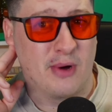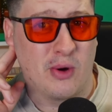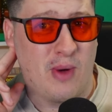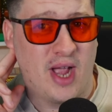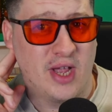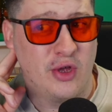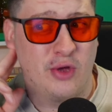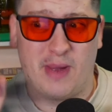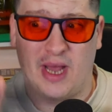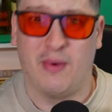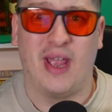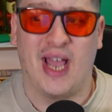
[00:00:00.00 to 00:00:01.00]
Maguire, who,
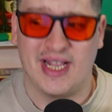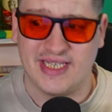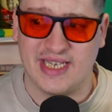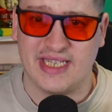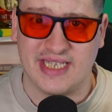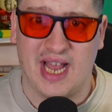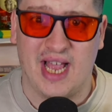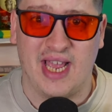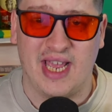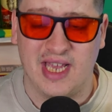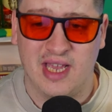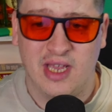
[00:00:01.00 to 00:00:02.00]
by the way, Anthony
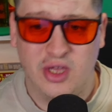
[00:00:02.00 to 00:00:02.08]
tonight